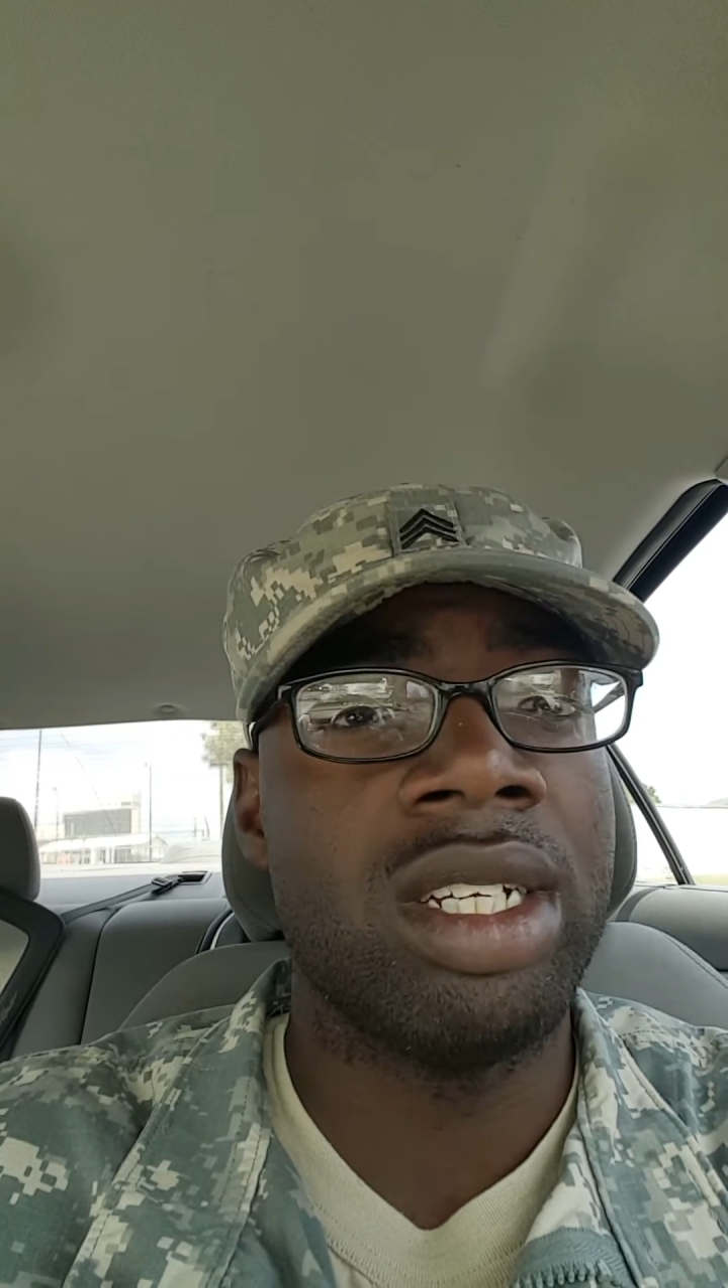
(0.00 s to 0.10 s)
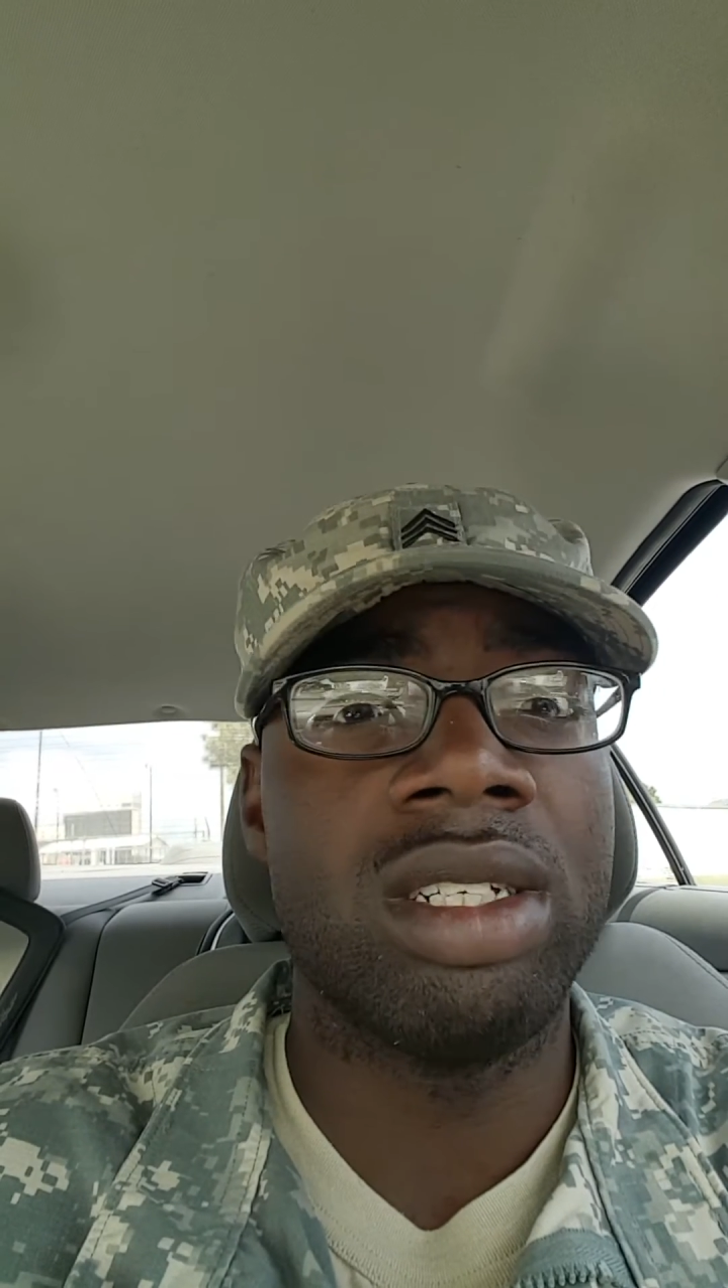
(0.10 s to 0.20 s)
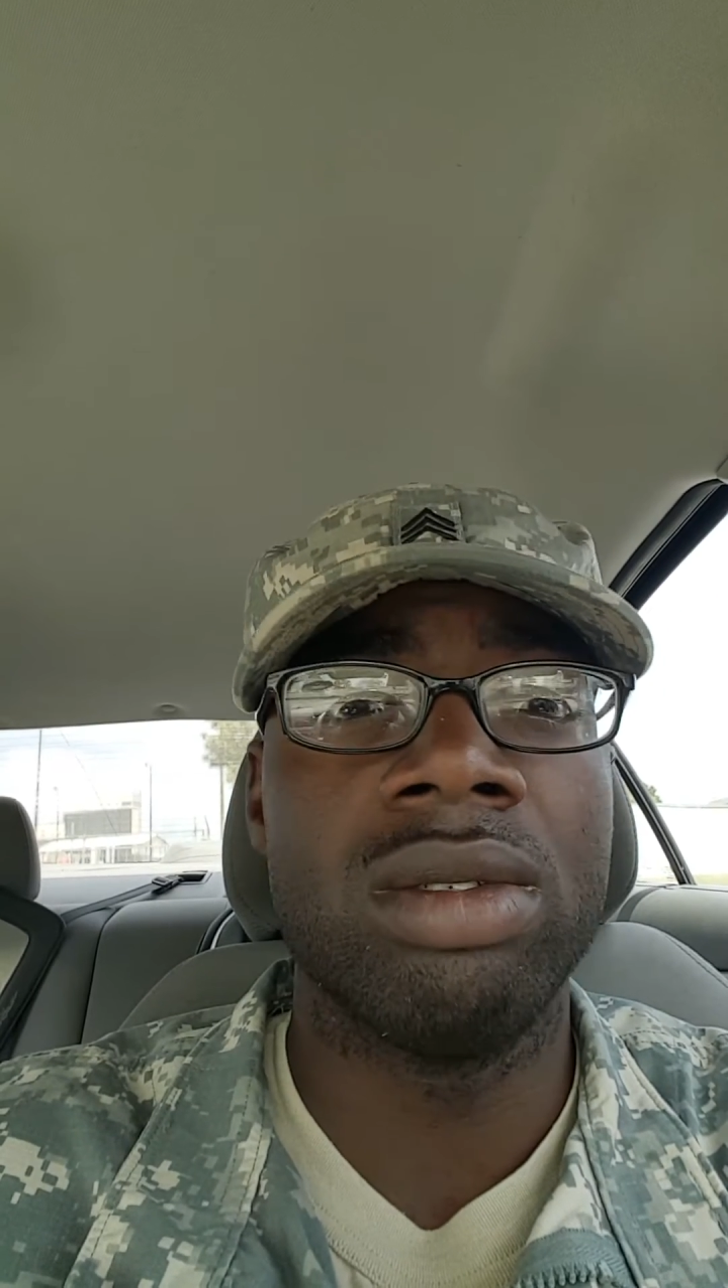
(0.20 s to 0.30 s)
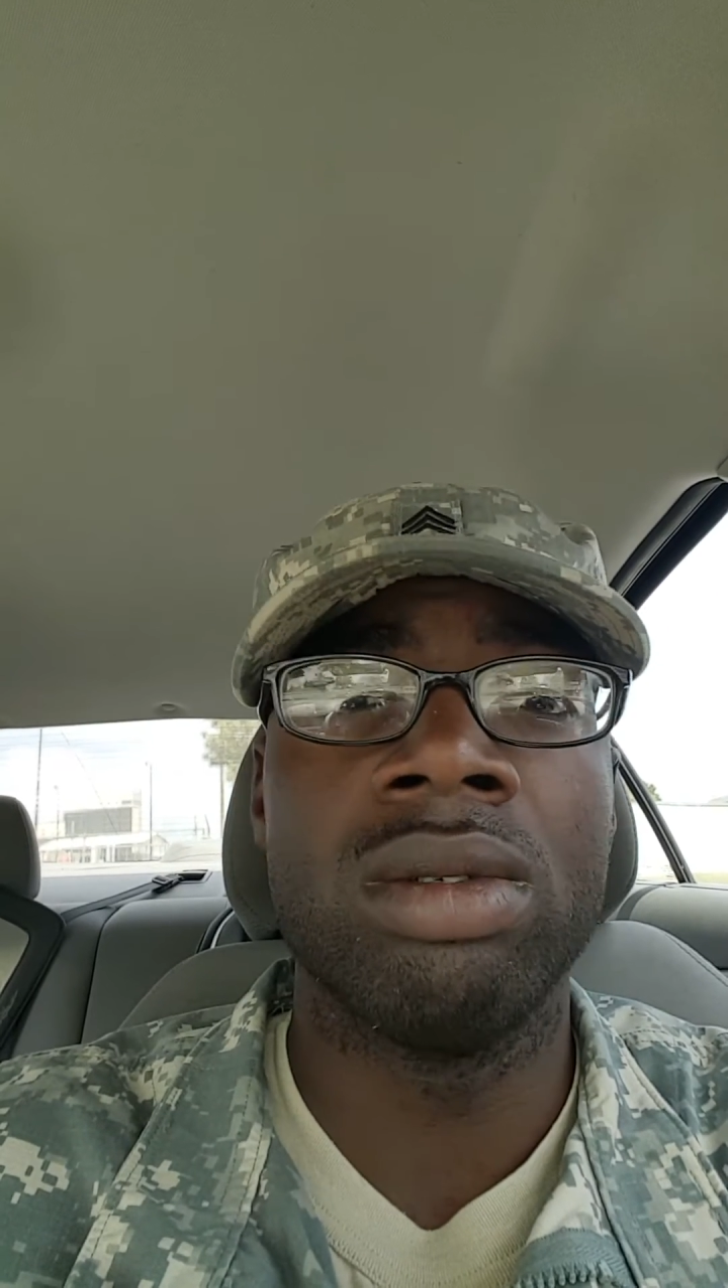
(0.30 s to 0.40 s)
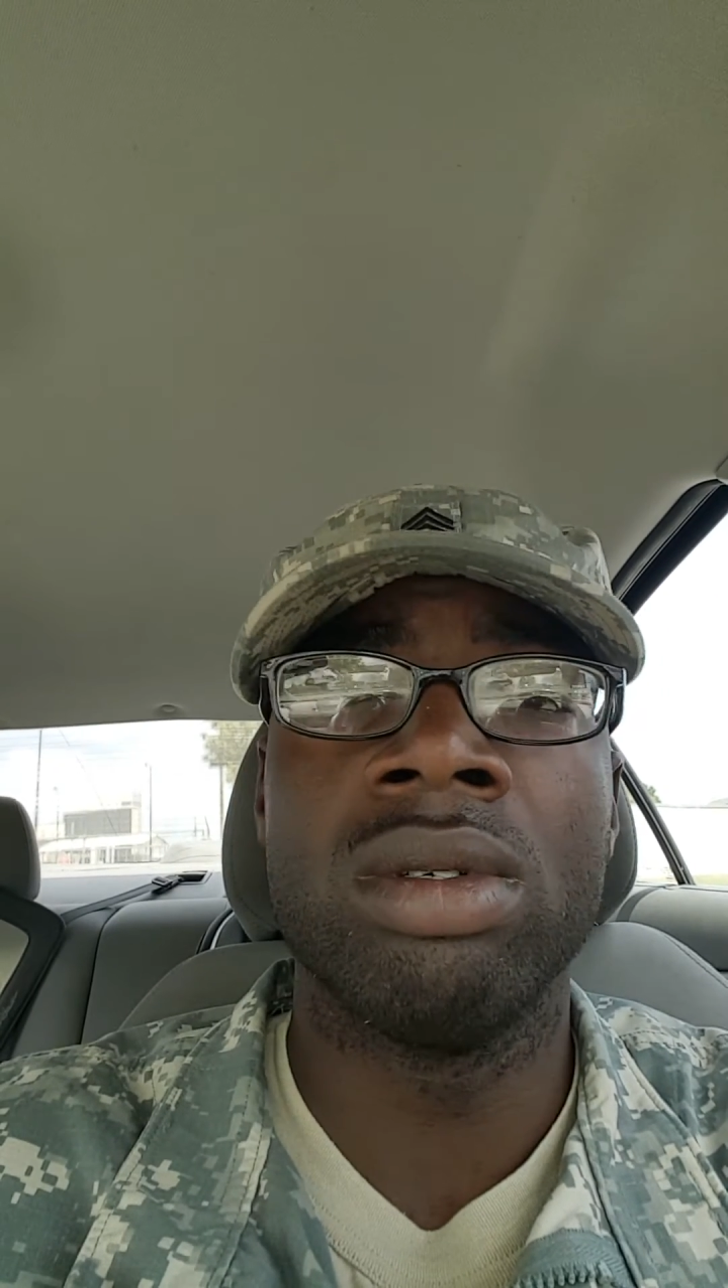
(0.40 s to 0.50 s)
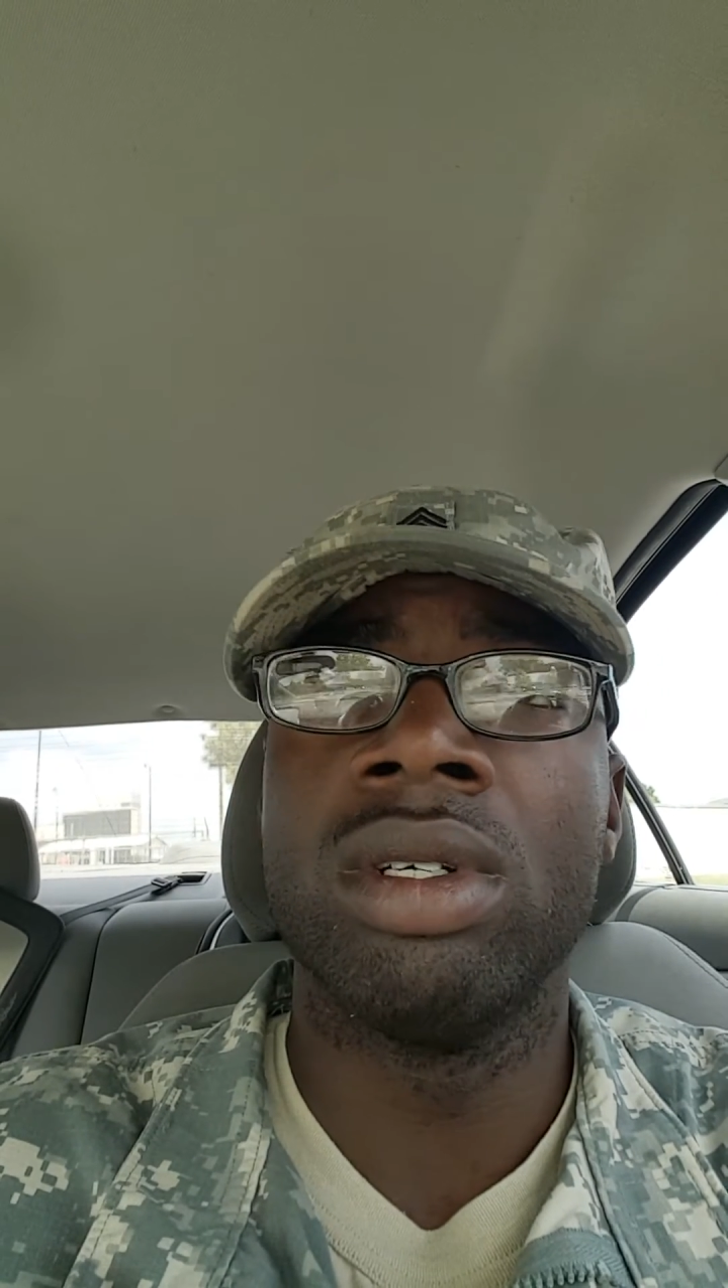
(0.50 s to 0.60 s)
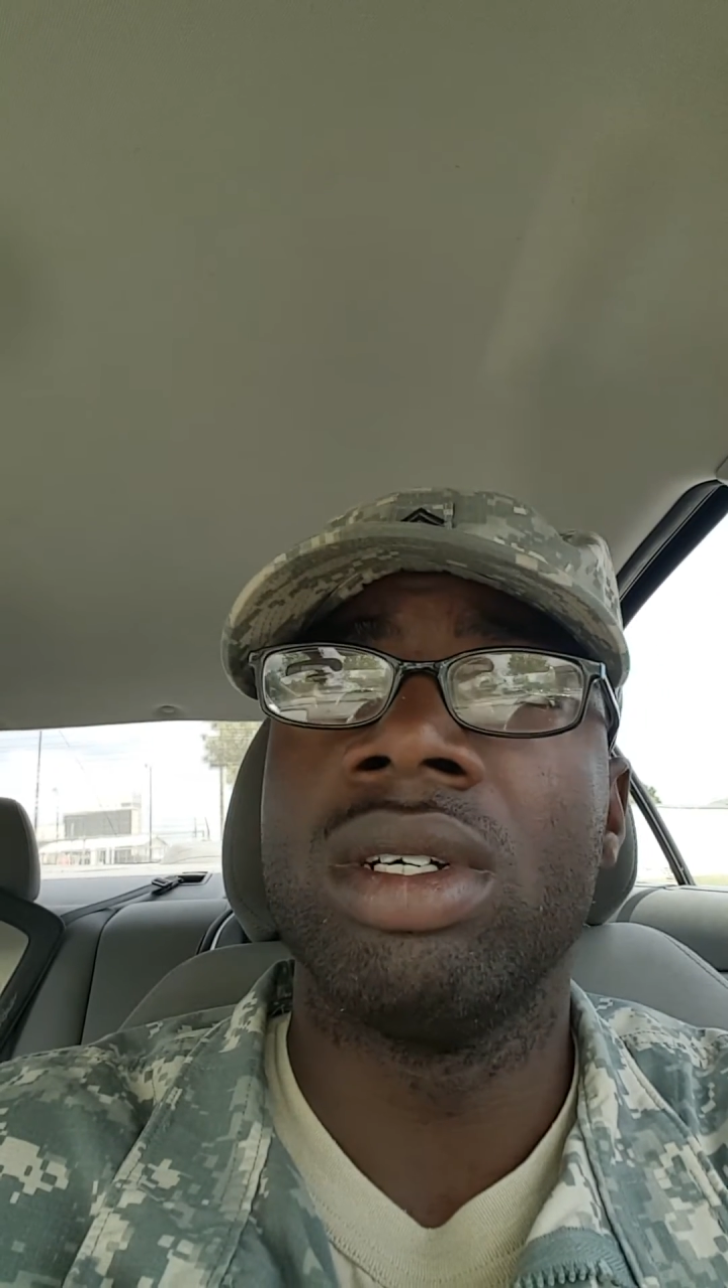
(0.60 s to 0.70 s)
to